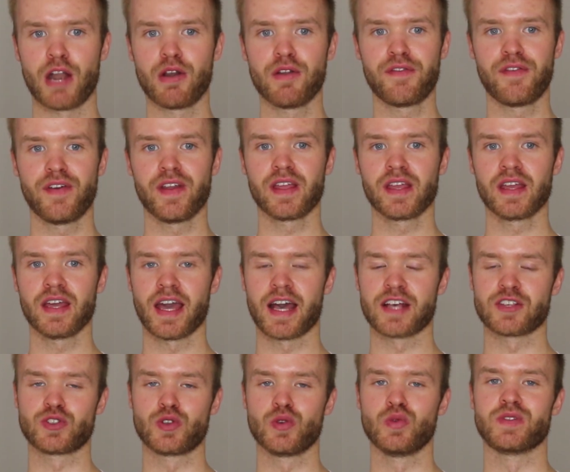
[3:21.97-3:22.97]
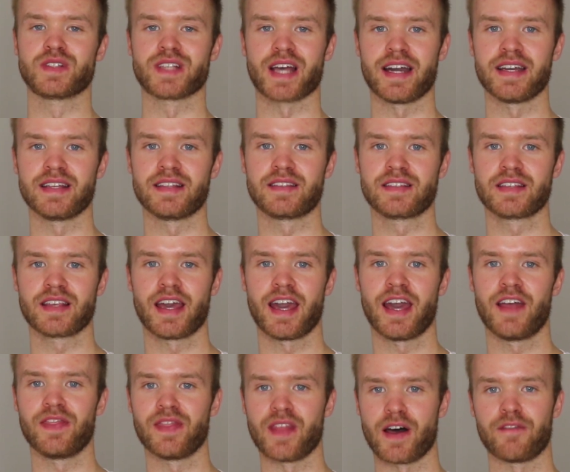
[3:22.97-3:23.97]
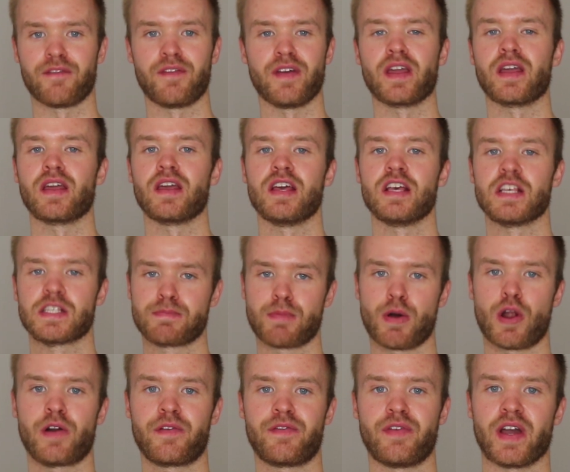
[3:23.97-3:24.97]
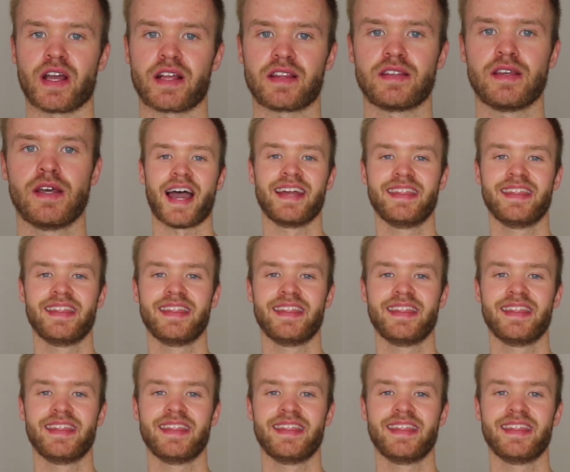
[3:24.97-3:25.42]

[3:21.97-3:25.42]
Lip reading: Everything has two sides and nothing is perfect.